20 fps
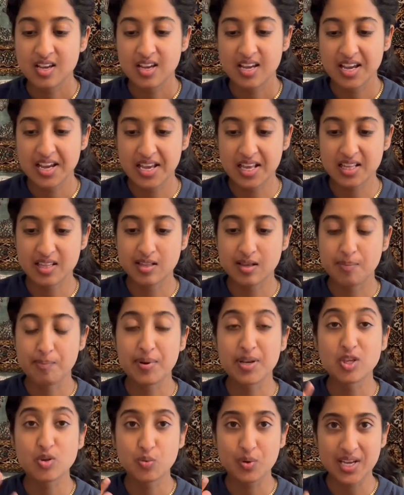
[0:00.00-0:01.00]
is
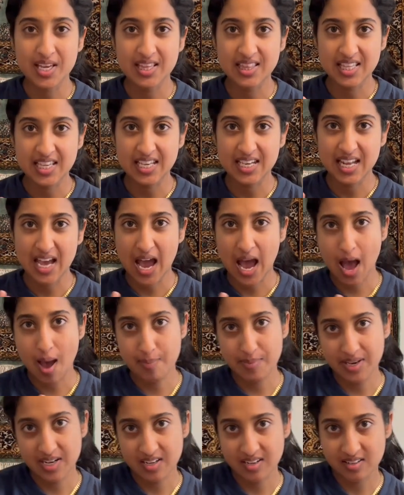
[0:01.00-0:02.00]
between the
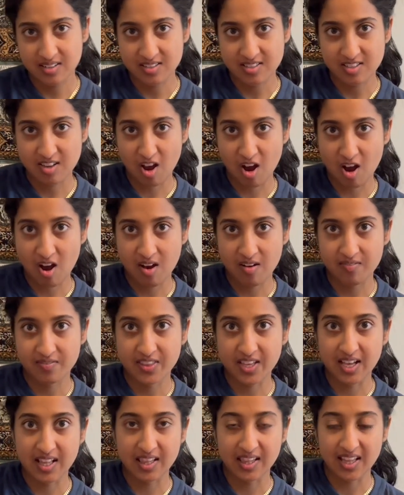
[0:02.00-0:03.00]
inhabitants of
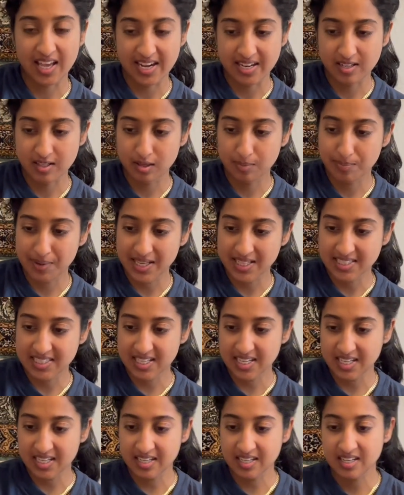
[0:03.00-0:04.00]
the Elendel
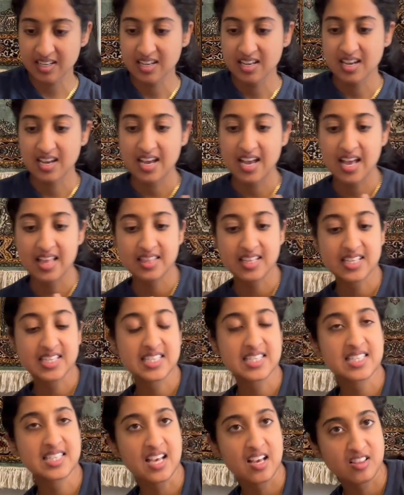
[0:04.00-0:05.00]
Basin and the
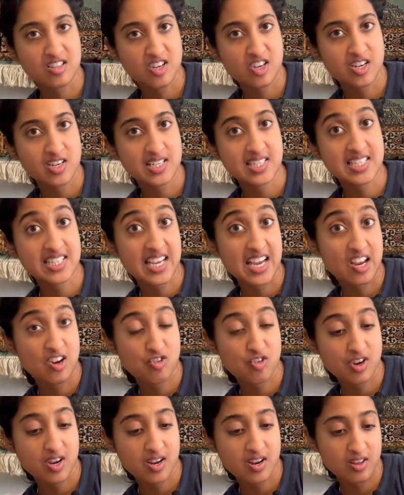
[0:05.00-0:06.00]
southern
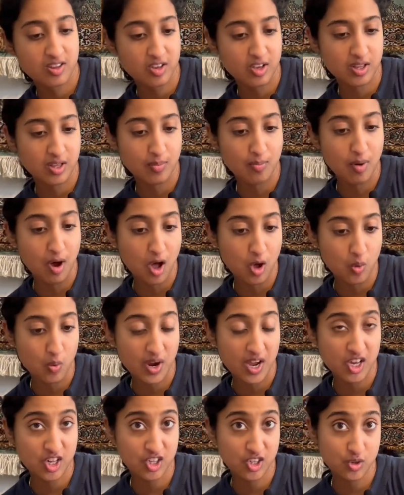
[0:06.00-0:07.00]
Scadrians of the
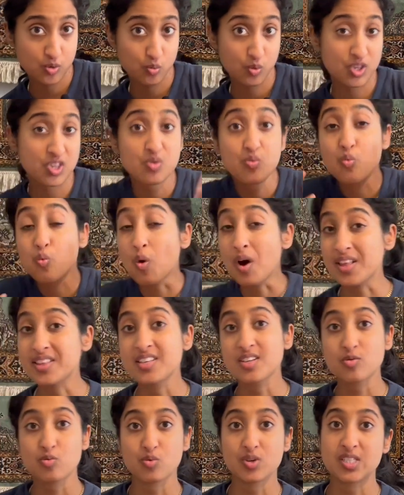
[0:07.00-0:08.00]
Malwish, which
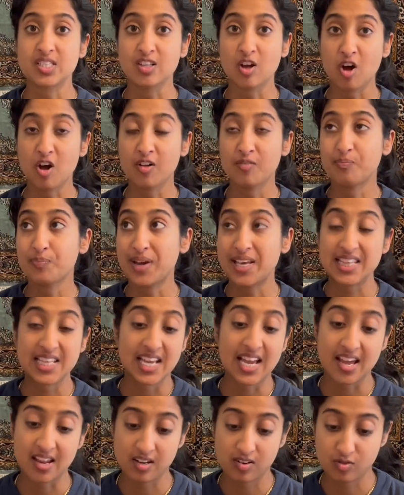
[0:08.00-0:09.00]
wasn't resolved by the
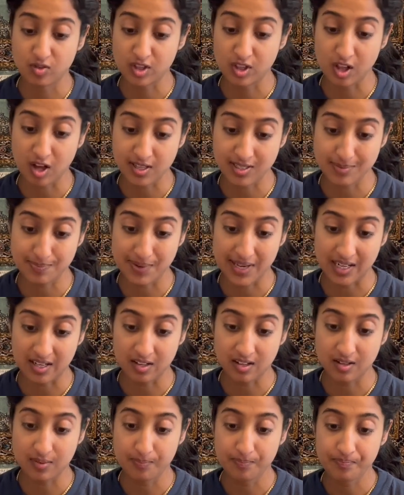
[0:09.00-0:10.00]
end of the Lost Metal.